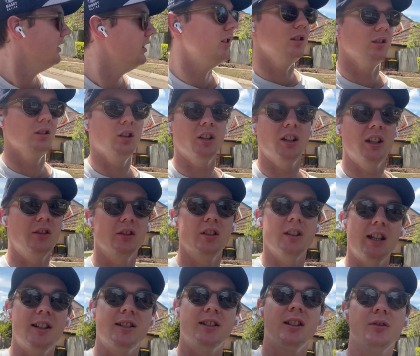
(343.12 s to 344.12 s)
not even
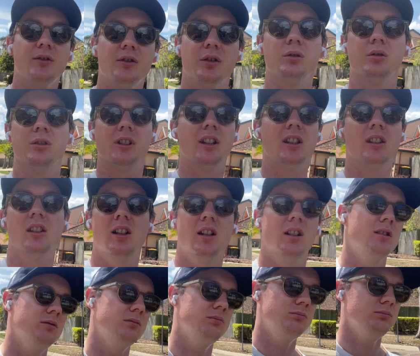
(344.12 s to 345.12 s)
that difficult either,
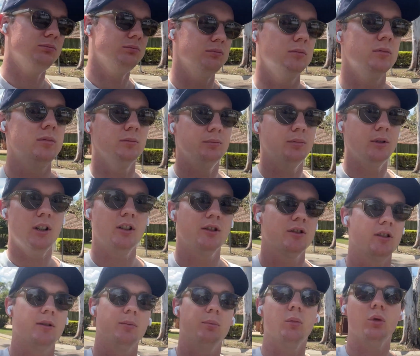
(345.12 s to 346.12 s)
but it's
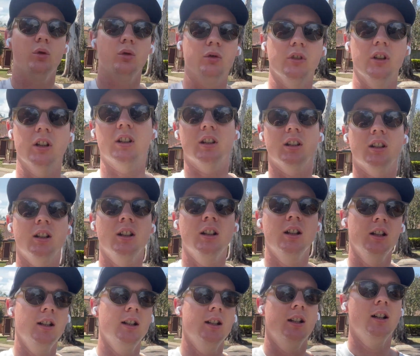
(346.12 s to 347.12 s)
just moving.
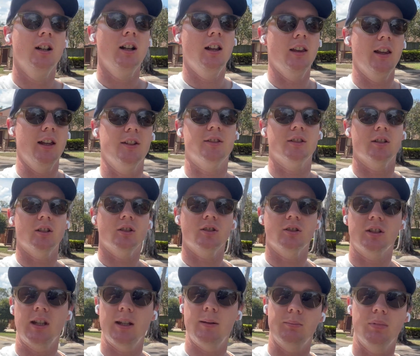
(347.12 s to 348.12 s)
And that's going to just
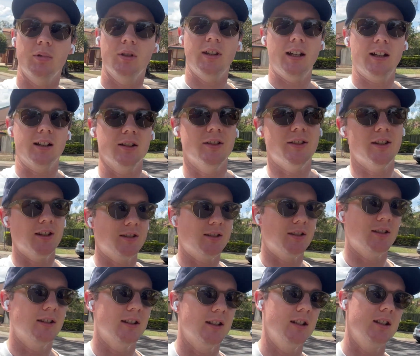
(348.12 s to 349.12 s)
keep that
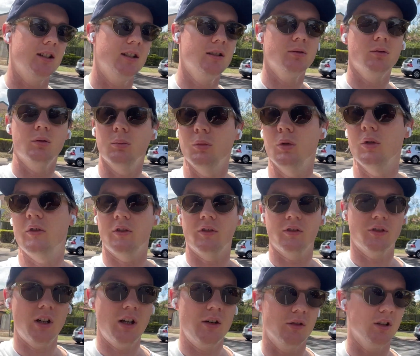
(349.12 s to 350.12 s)
consistency, will move
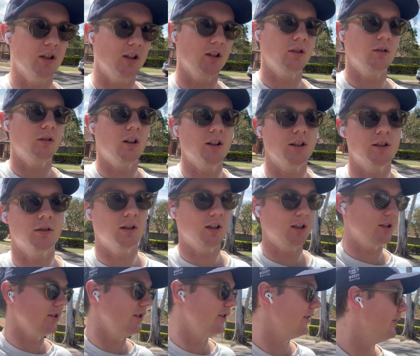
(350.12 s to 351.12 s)
everything in the right
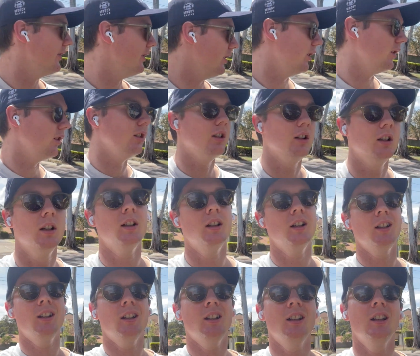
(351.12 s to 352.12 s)
direction. So
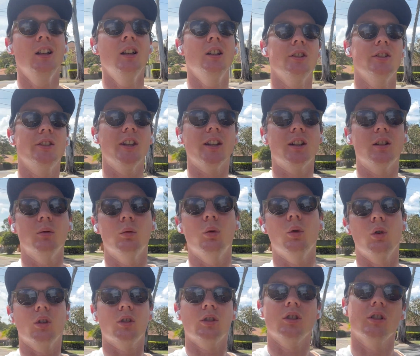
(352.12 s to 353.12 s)
second
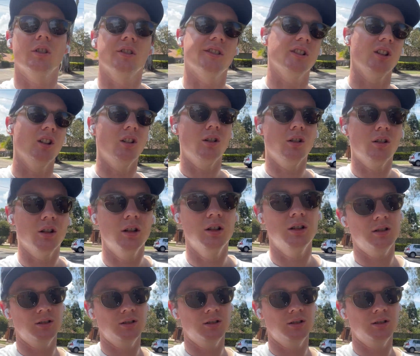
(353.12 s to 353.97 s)
walk, not as long.